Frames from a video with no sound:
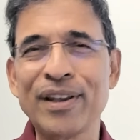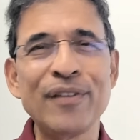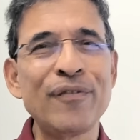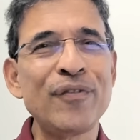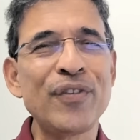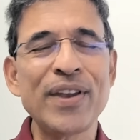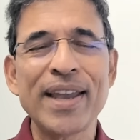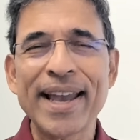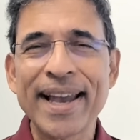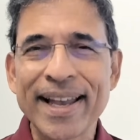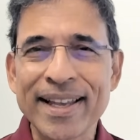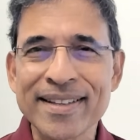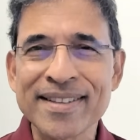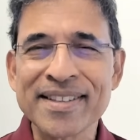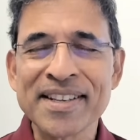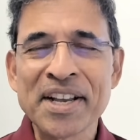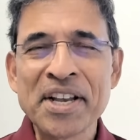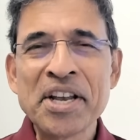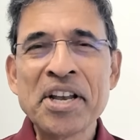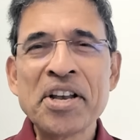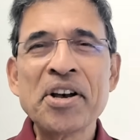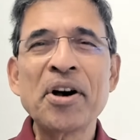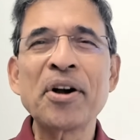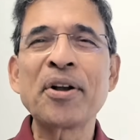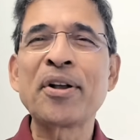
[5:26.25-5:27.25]
If he has
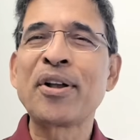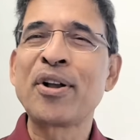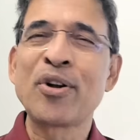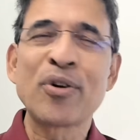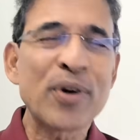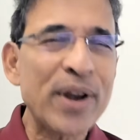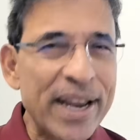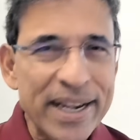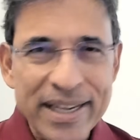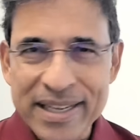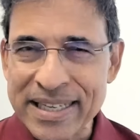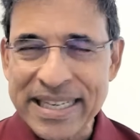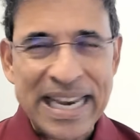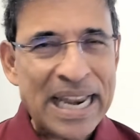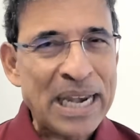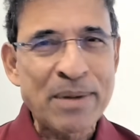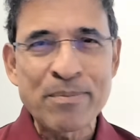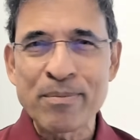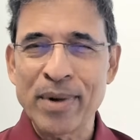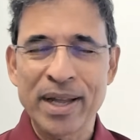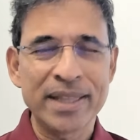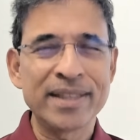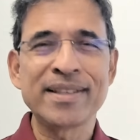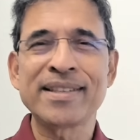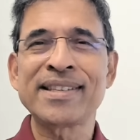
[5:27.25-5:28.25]
a great
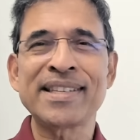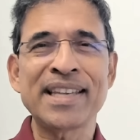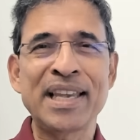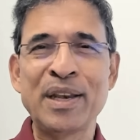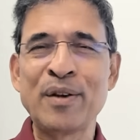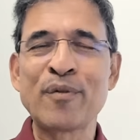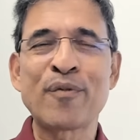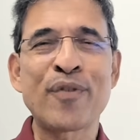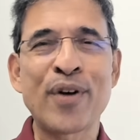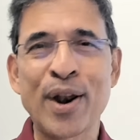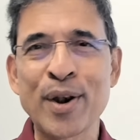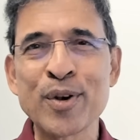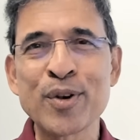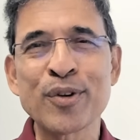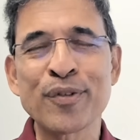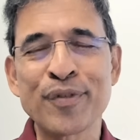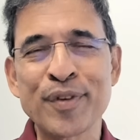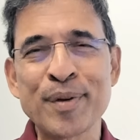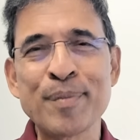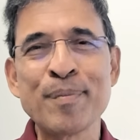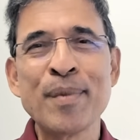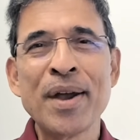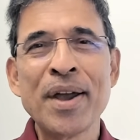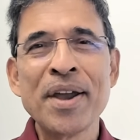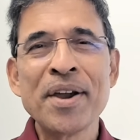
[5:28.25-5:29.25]
10 months in front of
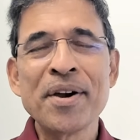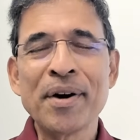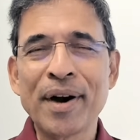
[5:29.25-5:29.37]
him,